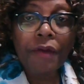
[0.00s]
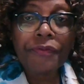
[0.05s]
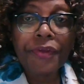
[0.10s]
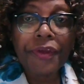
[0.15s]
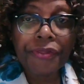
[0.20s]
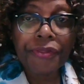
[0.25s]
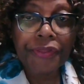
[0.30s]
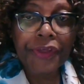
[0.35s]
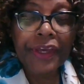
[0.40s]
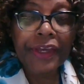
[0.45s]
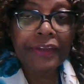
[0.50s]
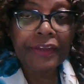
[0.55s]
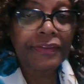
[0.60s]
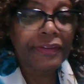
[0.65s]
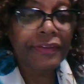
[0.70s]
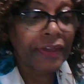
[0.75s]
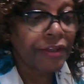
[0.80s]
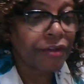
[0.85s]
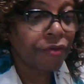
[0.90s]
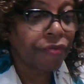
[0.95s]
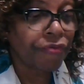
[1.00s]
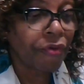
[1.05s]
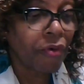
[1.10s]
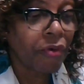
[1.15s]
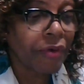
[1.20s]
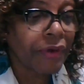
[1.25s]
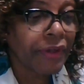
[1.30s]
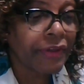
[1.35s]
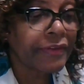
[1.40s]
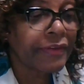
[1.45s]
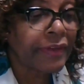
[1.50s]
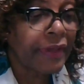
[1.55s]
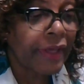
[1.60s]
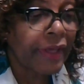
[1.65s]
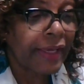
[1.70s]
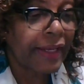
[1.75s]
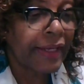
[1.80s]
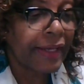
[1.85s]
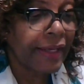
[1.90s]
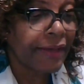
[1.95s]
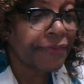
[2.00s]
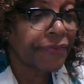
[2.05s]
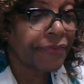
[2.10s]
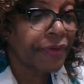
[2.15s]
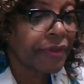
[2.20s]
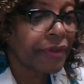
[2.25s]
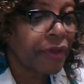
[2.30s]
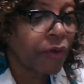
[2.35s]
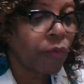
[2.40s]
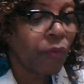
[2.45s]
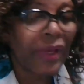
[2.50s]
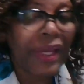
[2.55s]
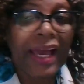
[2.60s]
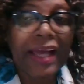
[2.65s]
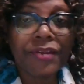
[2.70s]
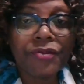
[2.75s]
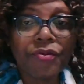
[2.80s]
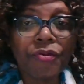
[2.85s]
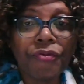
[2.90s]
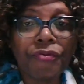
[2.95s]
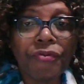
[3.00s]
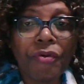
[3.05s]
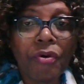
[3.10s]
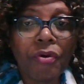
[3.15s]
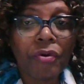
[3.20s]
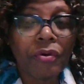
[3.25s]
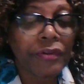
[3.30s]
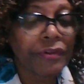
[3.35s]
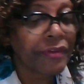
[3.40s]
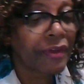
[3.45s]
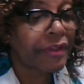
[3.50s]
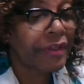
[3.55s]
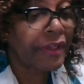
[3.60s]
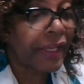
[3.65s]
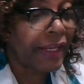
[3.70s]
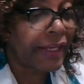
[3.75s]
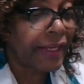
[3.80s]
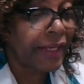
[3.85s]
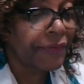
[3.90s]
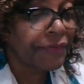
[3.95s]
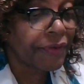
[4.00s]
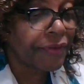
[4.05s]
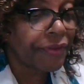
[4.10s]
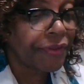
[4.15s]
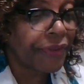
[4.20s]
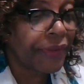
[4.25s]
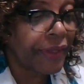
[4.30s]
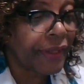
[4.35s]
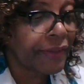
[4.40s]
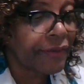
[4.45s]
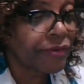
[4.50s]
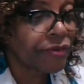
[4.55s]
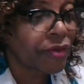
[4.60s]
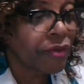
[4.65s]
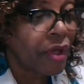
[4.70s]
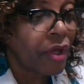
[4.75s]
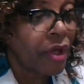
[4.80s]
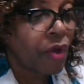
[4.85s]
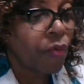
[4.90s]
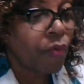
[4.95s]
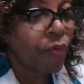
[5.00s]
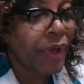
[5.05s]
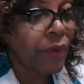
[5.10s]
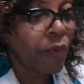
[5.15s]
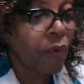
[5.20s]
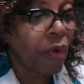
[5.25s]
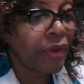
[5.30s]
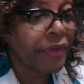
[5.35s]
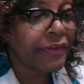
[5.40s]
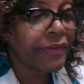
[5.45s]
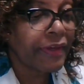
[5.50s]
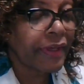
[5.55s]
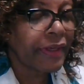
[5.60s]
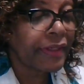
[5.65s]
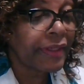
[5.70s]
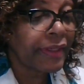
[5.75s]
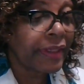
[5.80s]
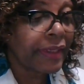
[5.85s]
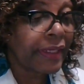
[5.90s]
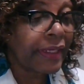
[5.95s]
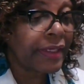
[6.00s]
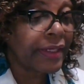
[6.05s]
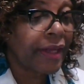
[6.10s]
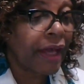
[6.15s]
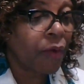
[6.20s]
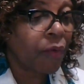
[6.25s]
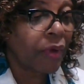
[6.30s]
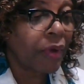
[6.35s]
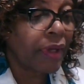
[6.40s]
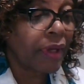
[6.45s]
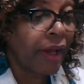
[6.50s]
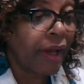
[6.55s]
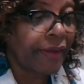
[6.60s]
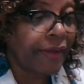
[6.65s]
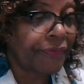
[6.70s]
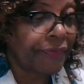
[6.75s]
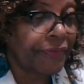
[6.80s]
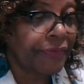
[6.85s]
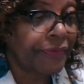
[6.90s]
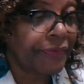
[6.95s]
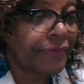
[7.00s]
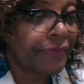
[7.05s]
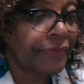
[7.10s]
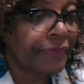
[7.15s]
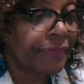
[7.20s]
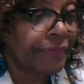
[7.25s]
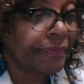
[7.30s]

things in the Focus 11, we had to focus on 11 things we wanted in our lives.